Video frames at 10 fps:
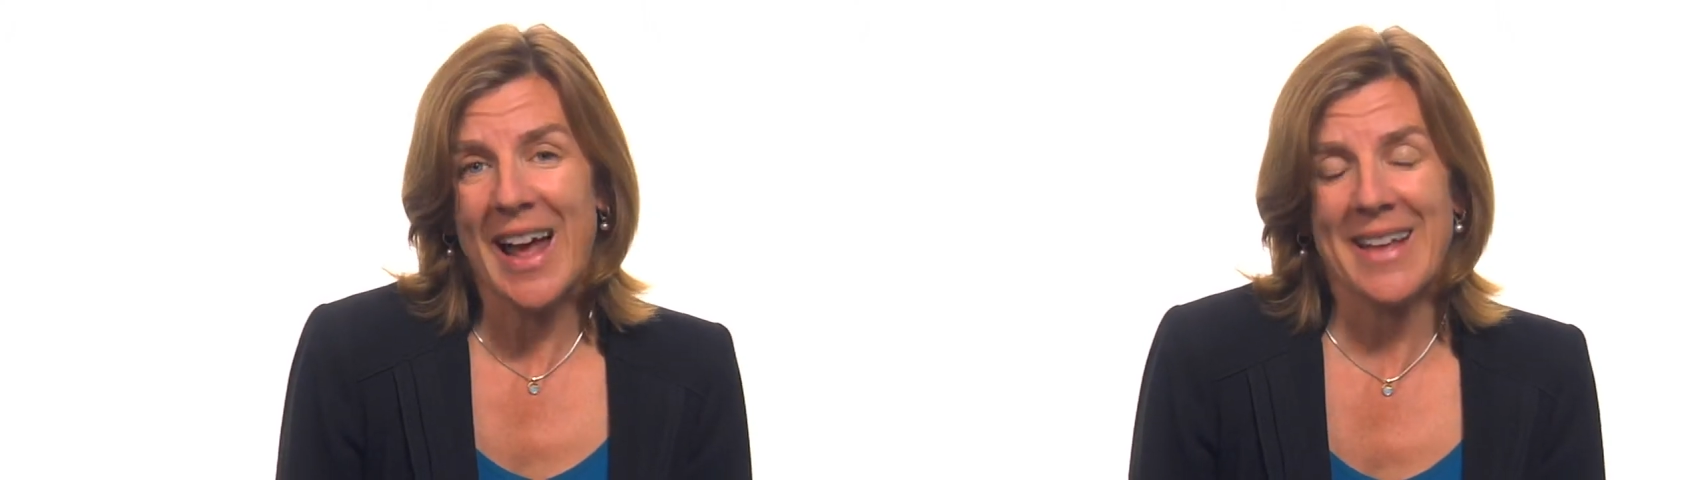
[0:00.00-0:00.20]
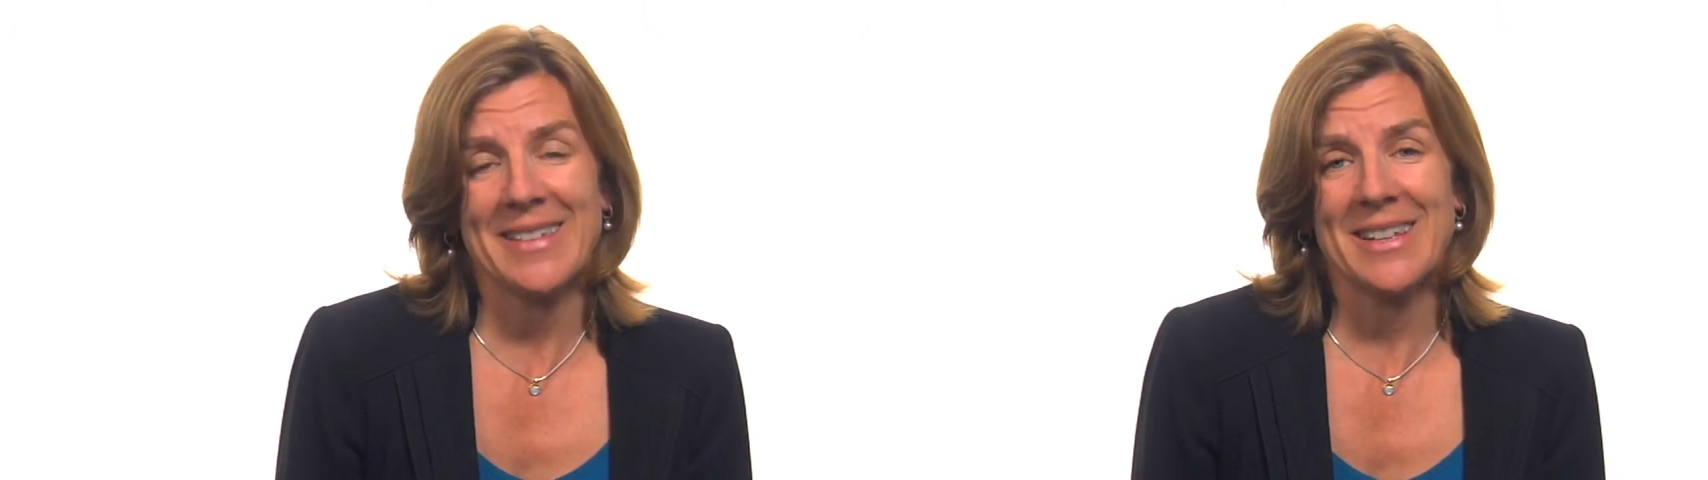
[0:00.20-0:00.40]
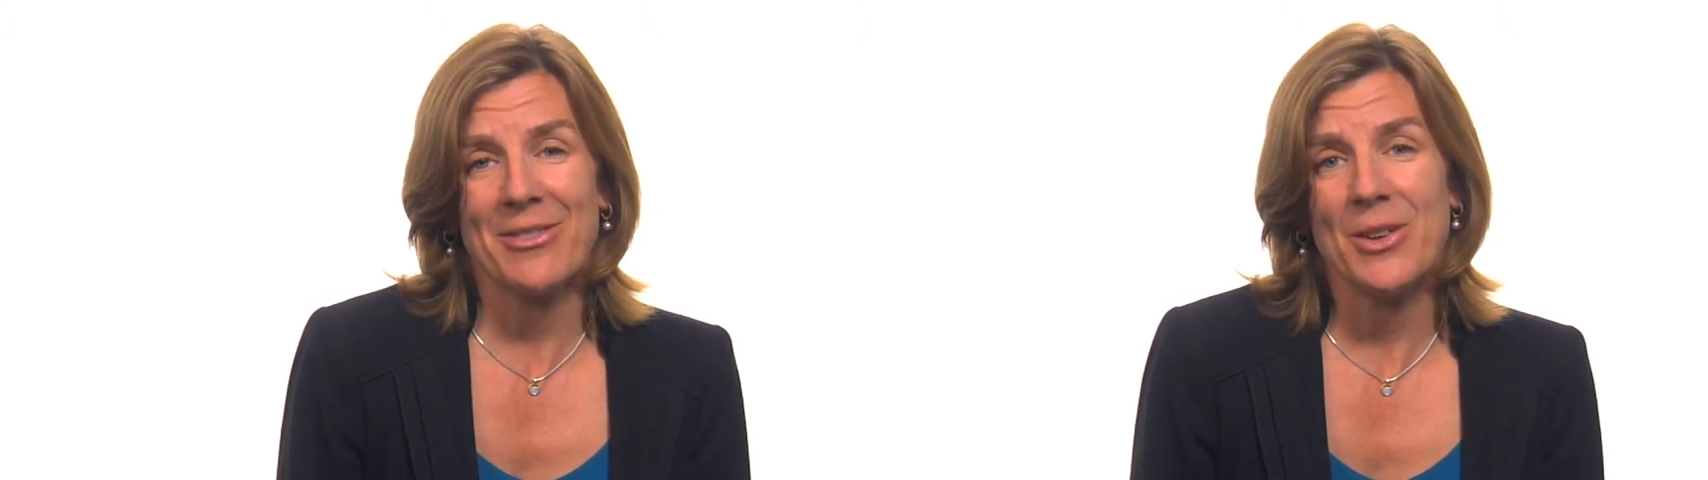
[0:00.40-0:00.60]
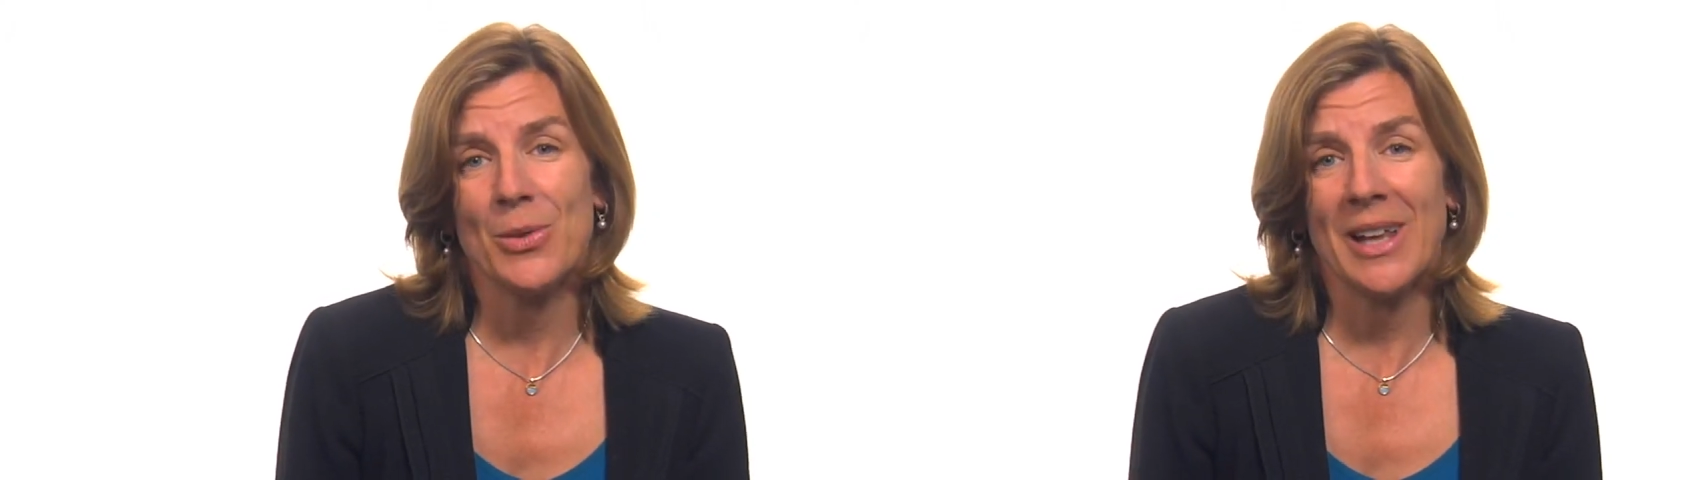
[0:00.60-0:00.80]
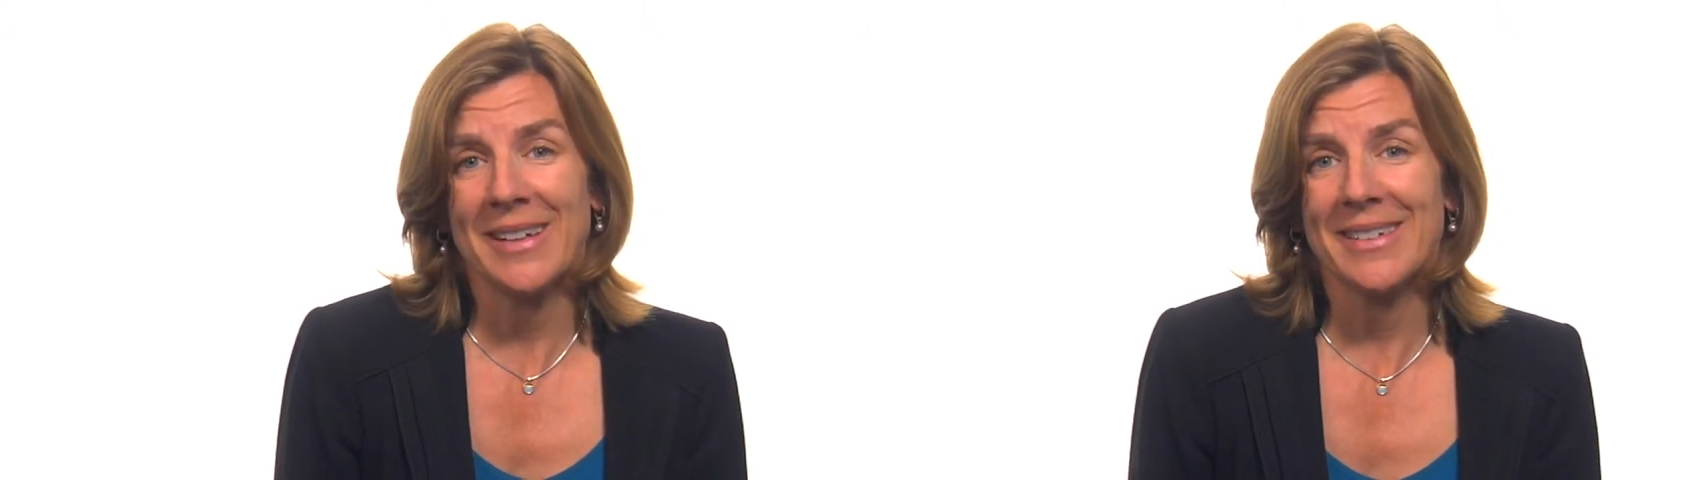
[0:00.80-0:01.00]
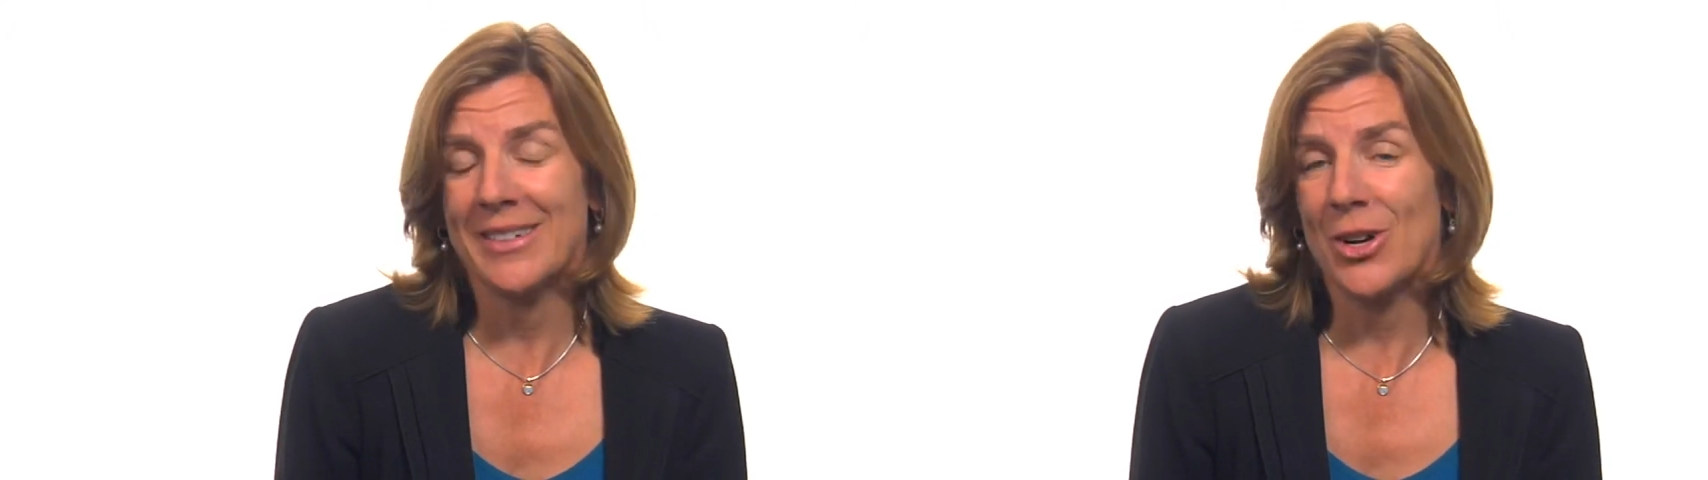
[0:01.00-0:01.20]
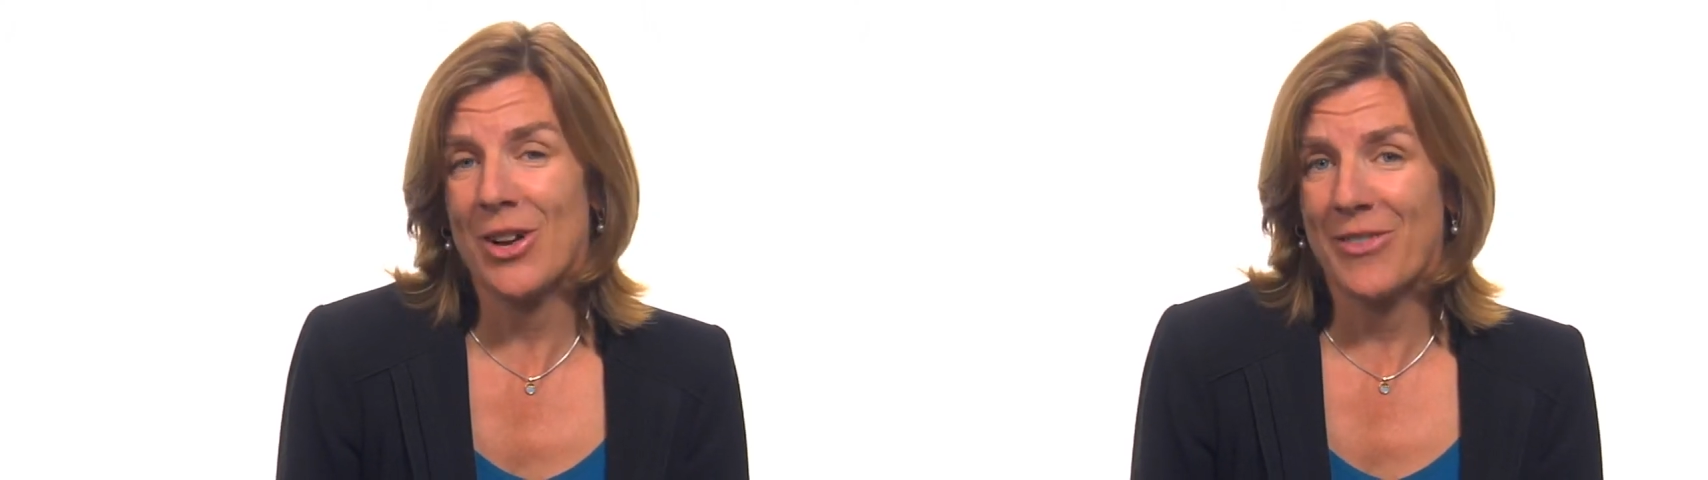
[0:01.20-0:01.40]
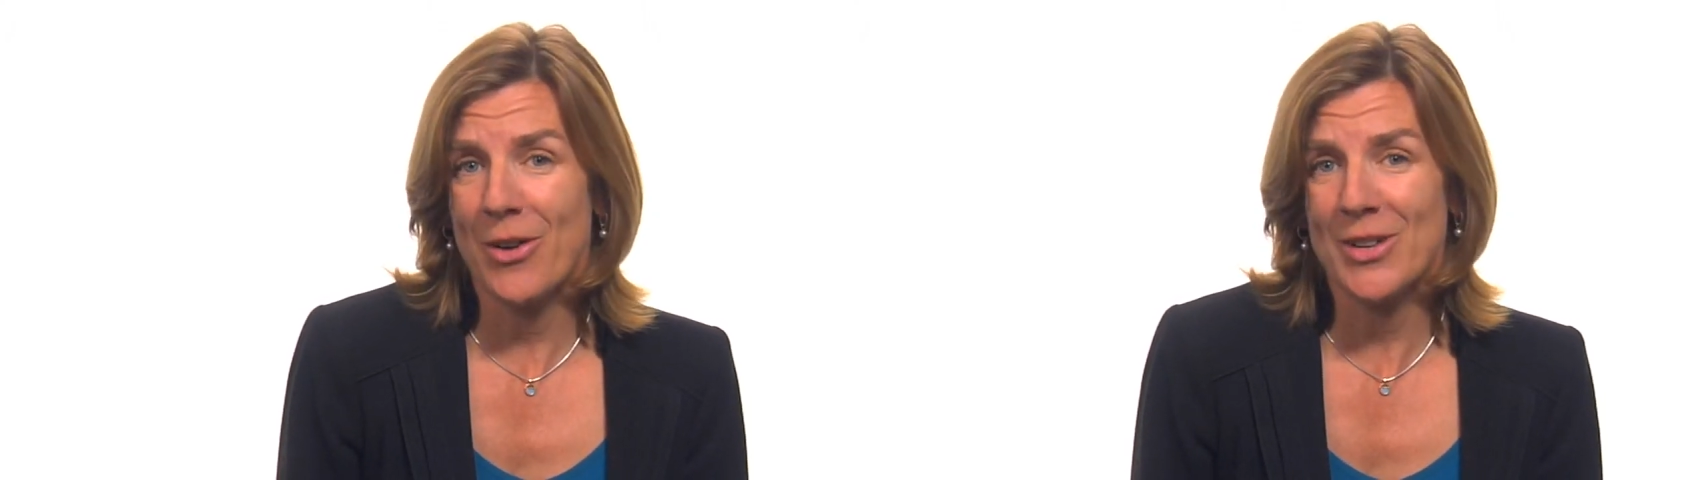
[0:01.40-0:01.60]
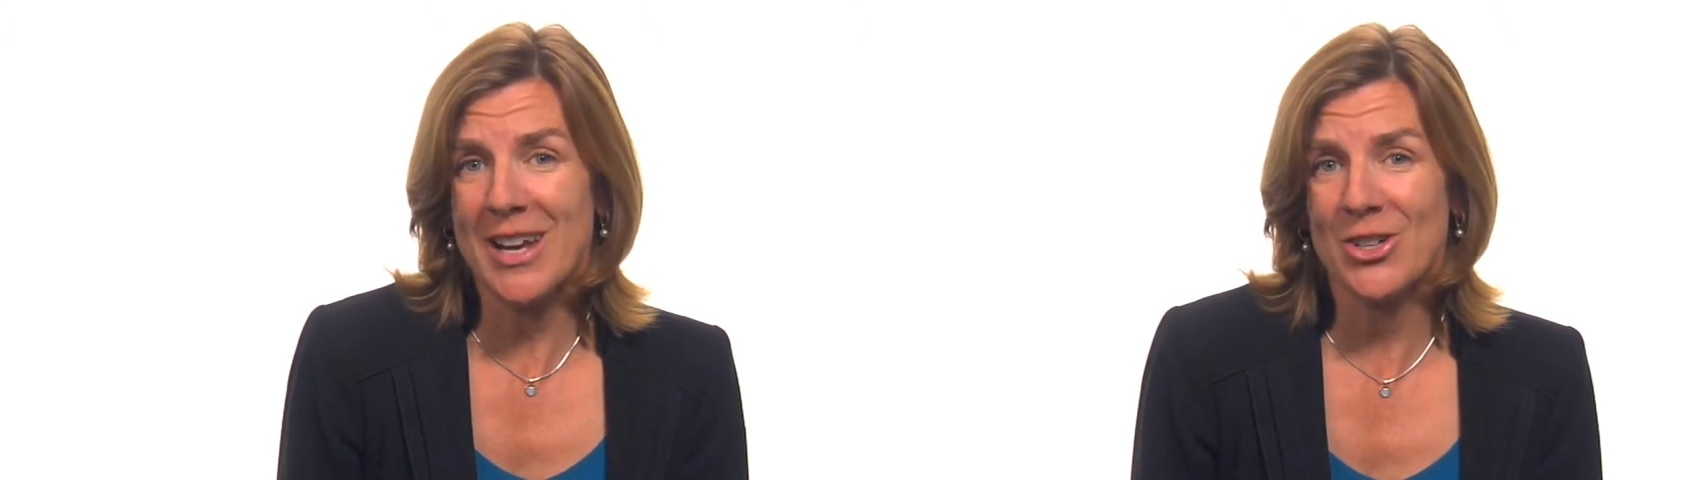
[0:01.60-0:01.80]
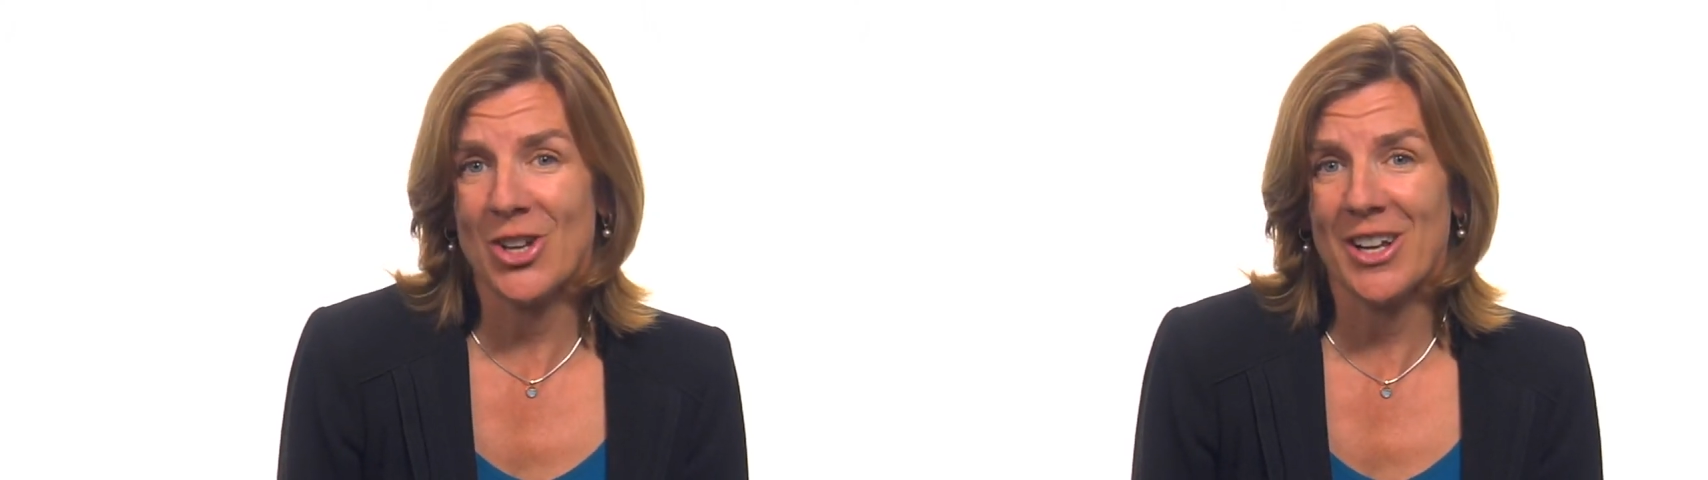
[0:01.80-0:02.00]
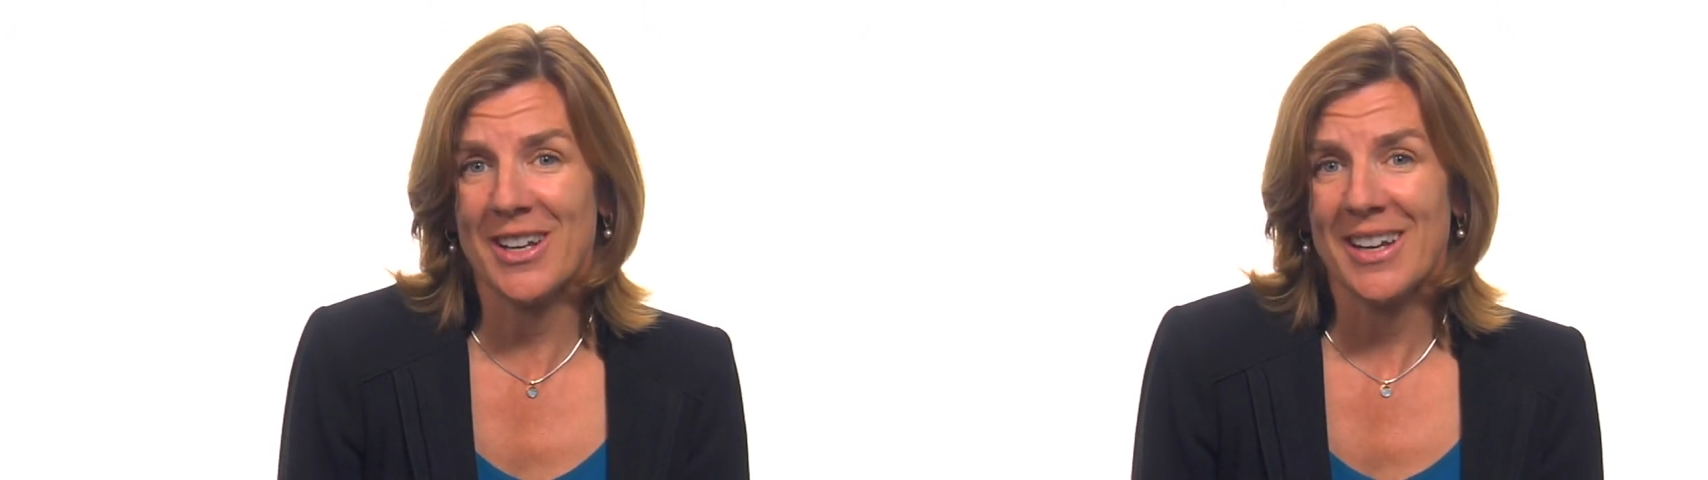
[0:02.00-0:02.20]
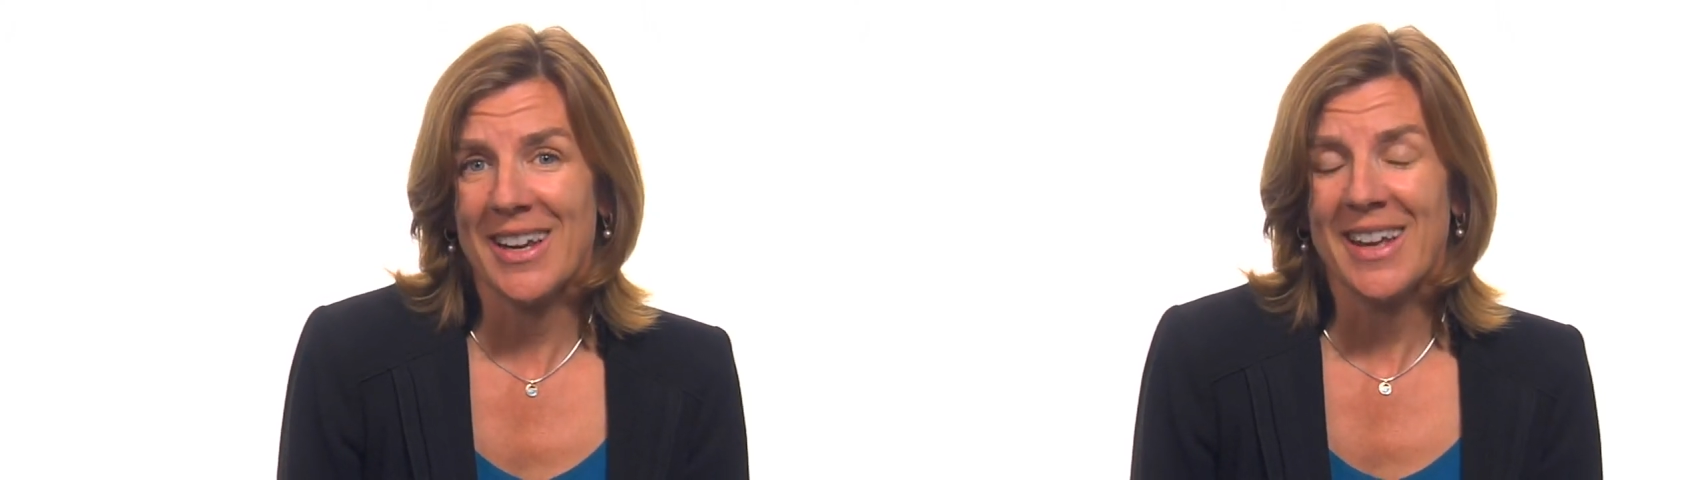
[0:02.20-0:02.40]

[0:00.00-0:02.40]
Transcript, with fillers: asked if he would like to start a foundation,